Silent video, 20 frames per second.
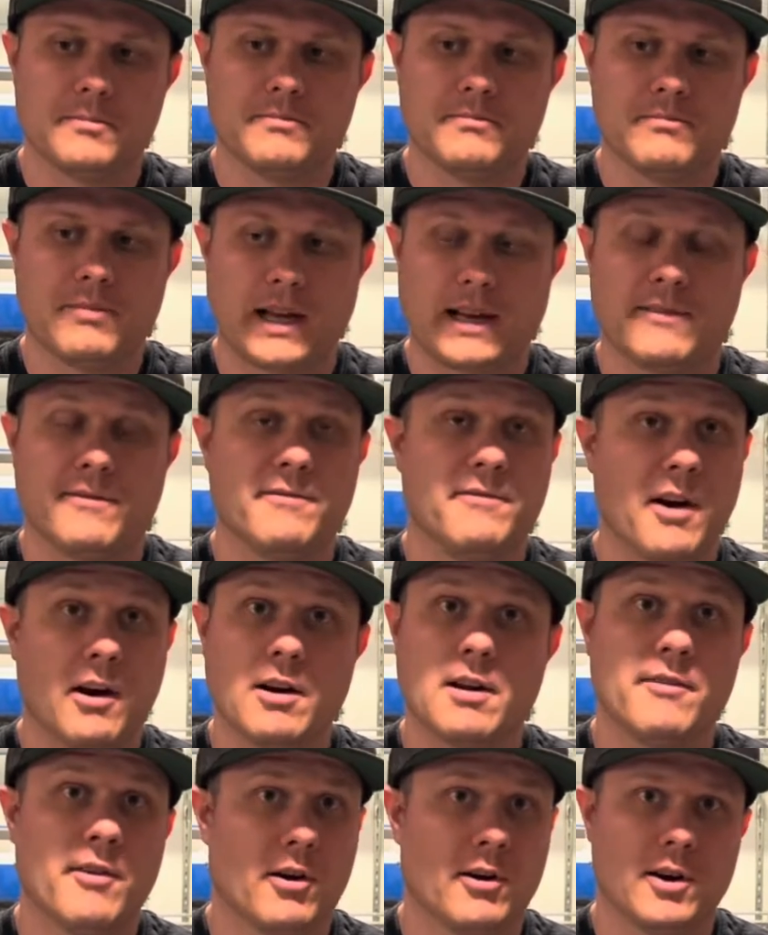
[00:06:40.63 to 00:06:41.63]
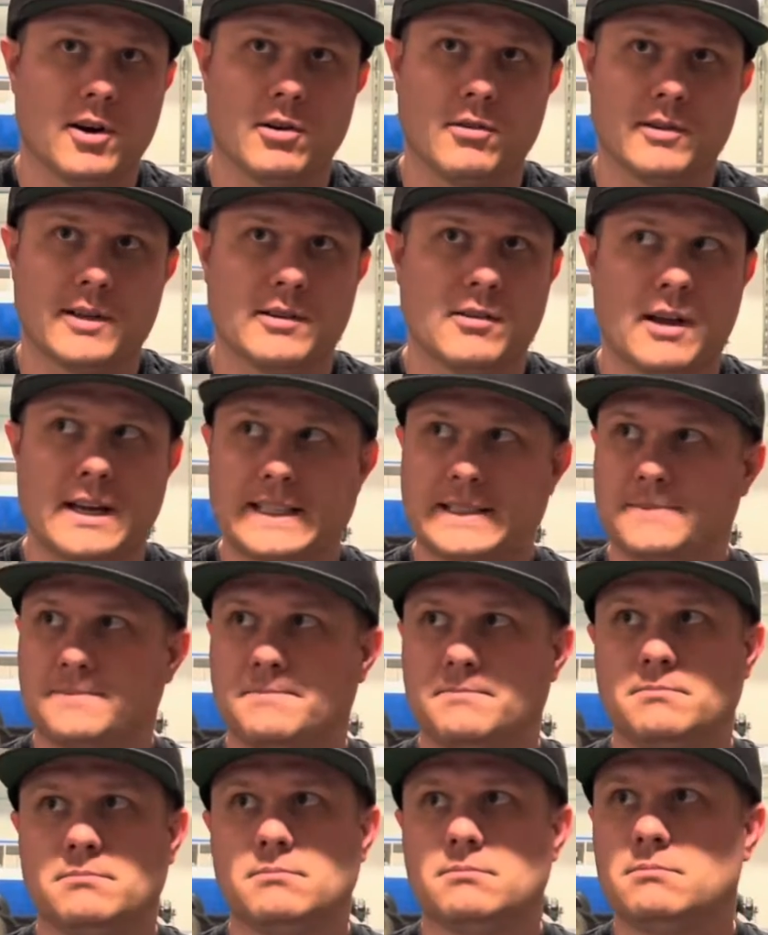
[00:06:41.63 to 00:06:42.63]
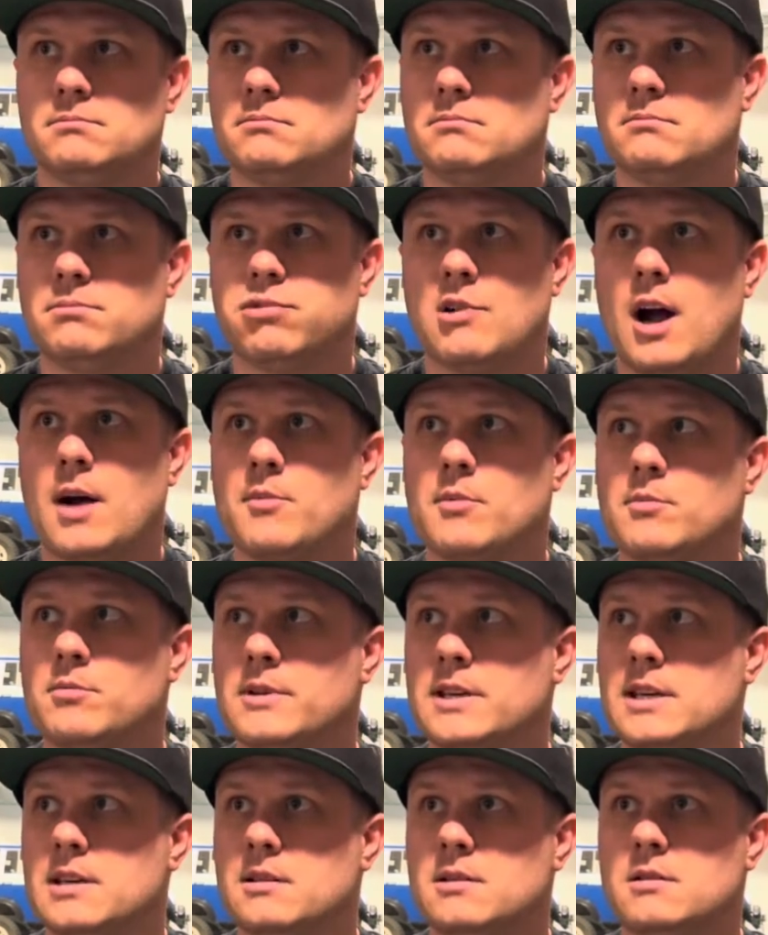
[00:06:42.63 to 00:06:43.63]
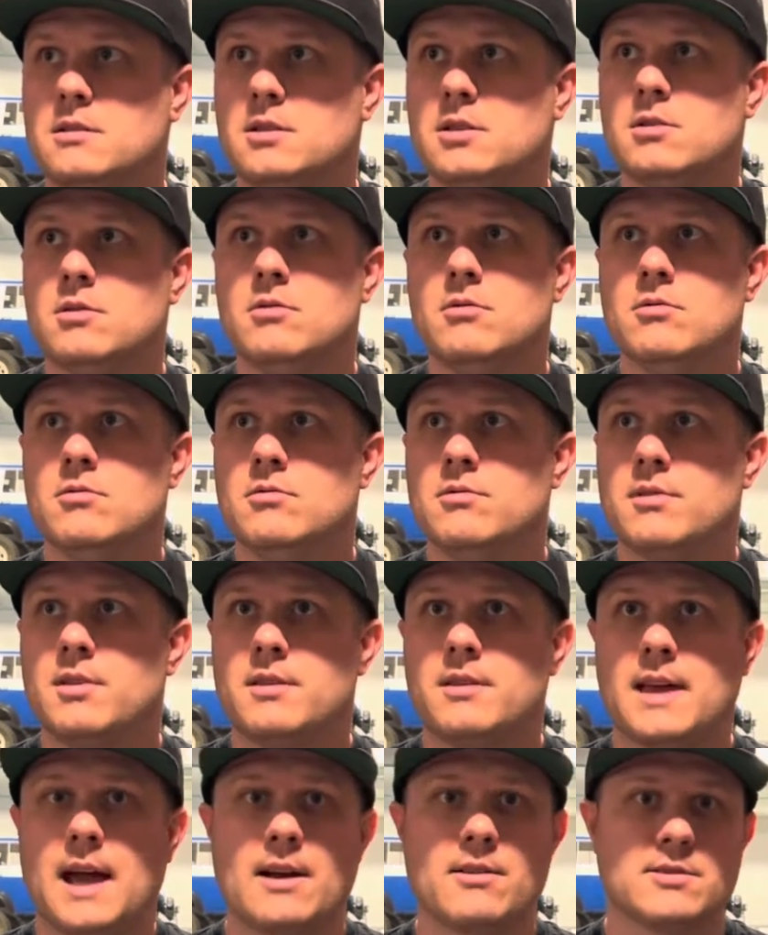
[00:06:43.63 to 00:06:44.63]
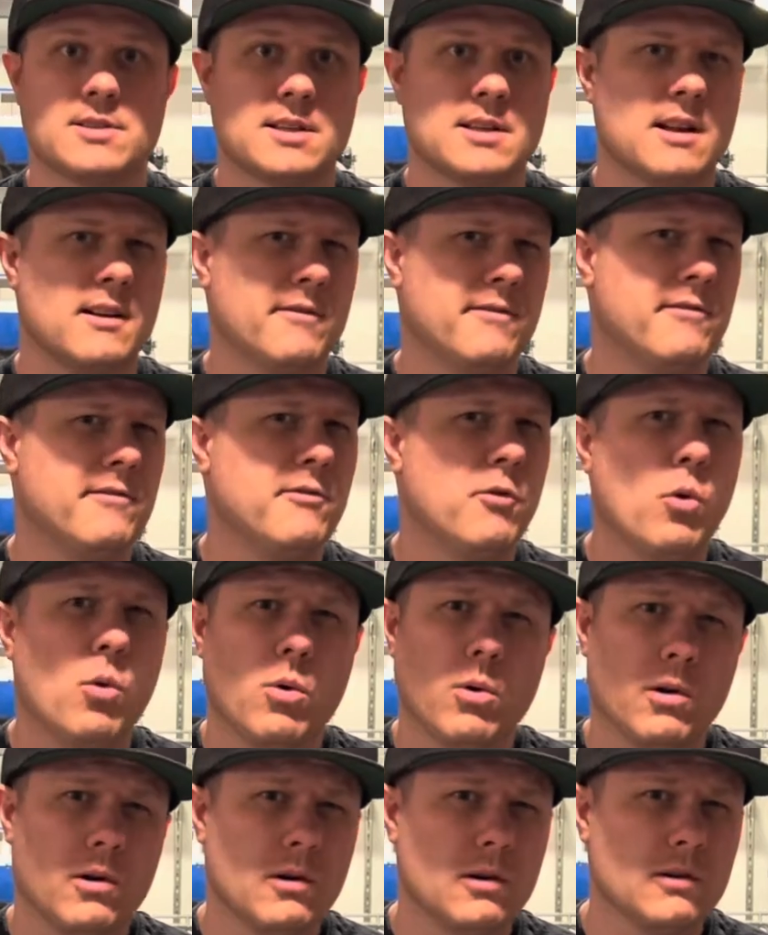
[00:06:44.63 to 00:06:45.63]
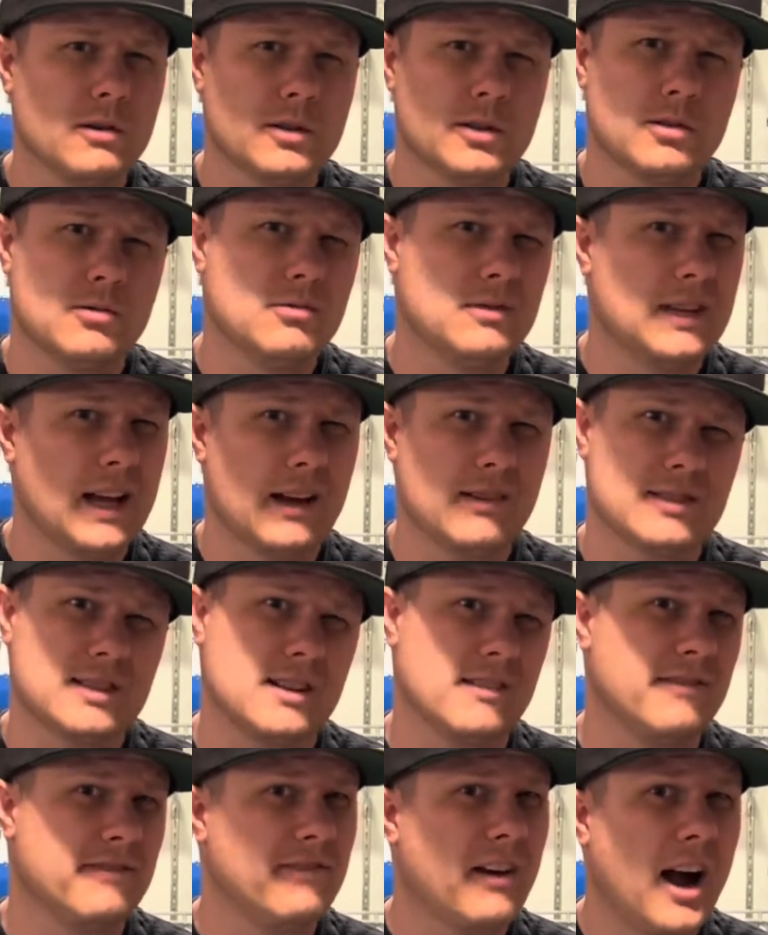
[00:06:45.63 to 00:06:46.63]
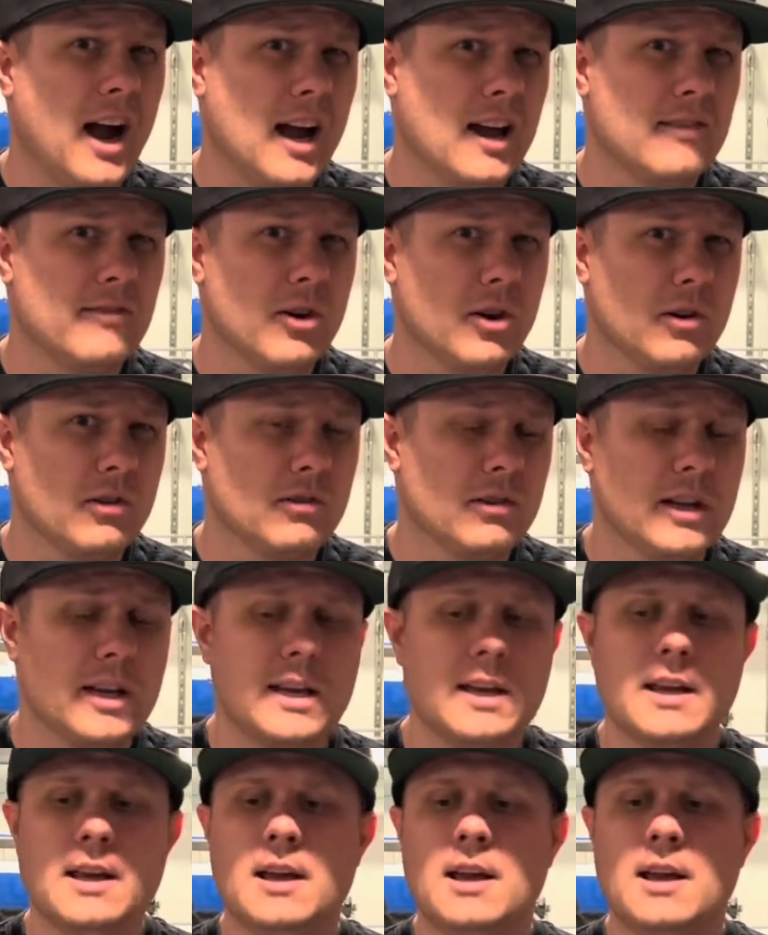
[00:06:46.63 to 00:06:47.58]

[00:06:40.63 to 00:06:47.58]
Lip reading: Like very early, like probably 2004, 2005 early.